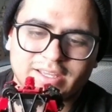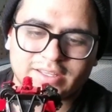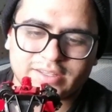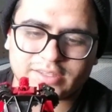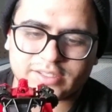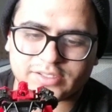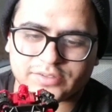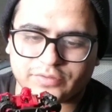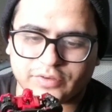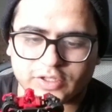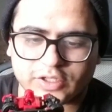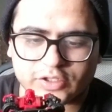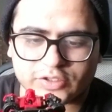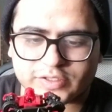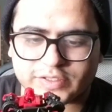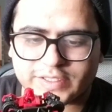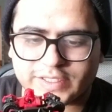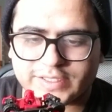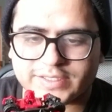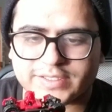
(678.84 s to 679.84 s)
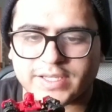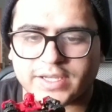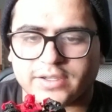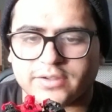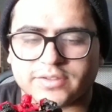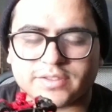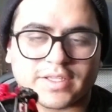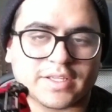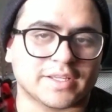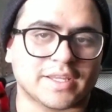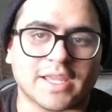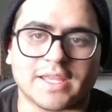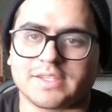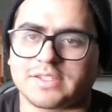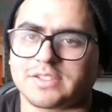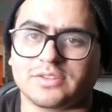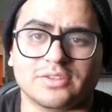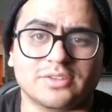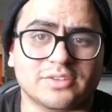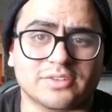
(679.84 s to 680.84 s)
this figure's details, again,
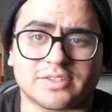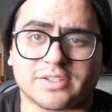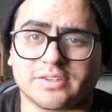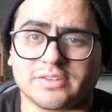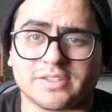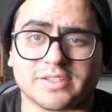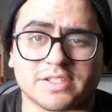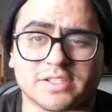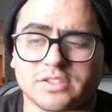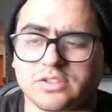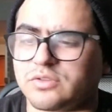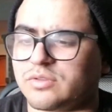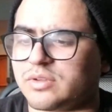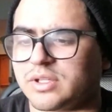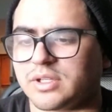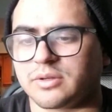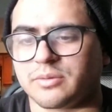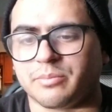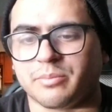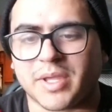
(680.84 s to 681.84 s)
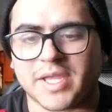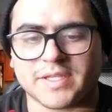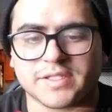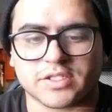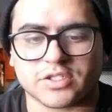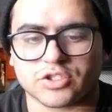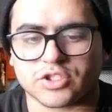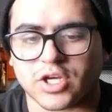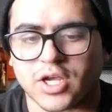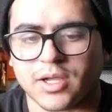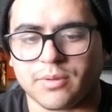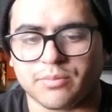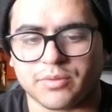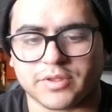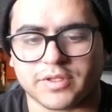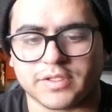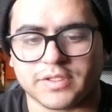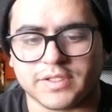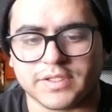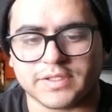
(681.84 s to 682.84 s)
Studio Series is doing an amazing job with
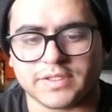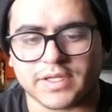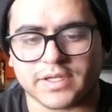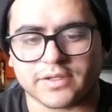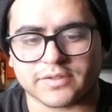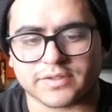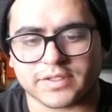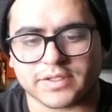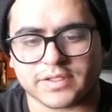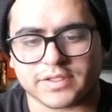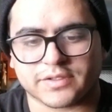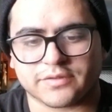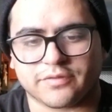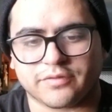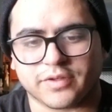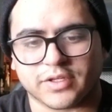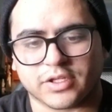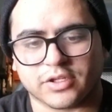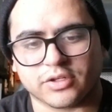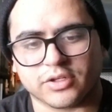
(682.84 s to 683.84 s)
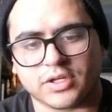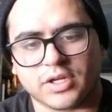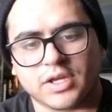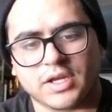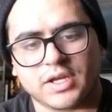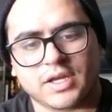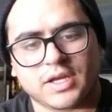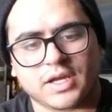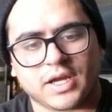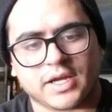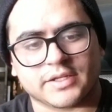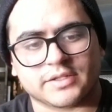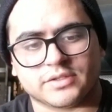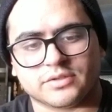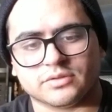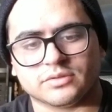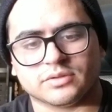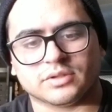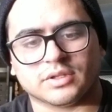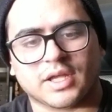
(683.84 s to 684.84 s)
the details in this figure. I
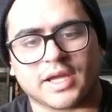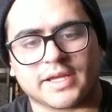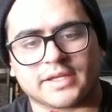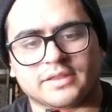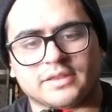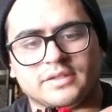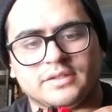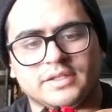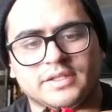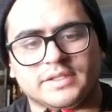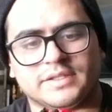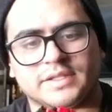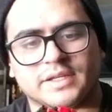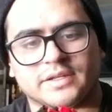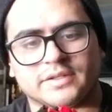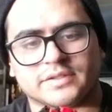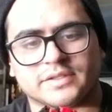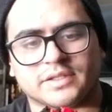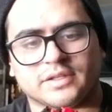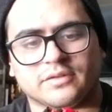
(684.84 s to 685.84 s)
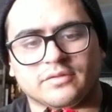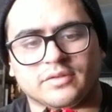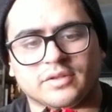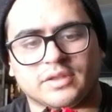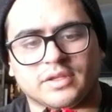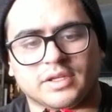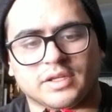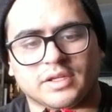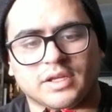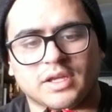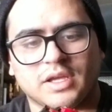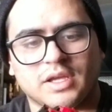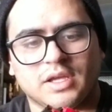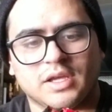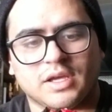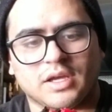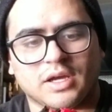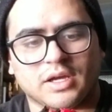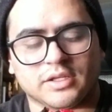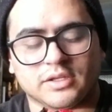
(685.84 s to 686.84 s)
do like the details and everything.
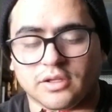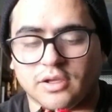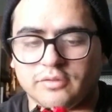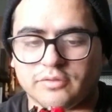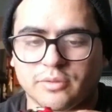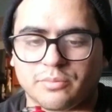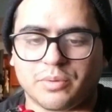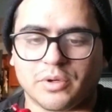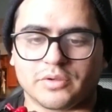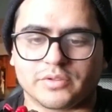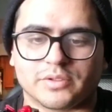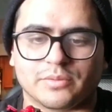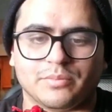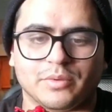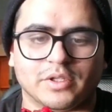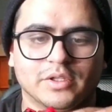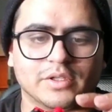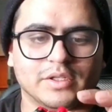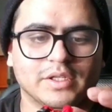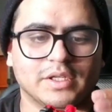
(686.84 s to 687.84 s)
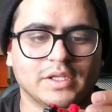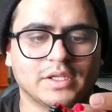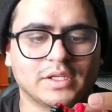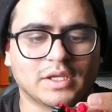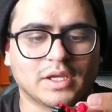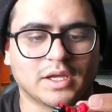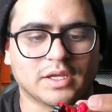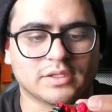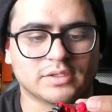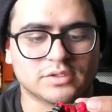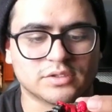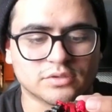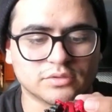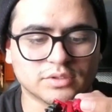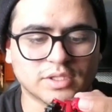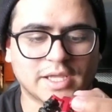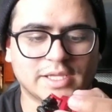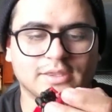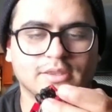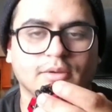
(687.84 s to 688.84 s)
I love the posability. I do
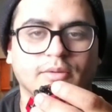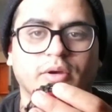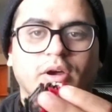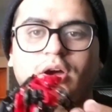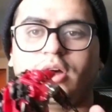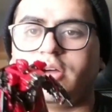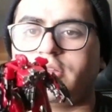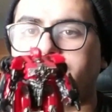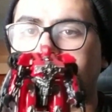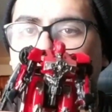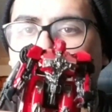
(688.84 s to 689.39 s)
like all the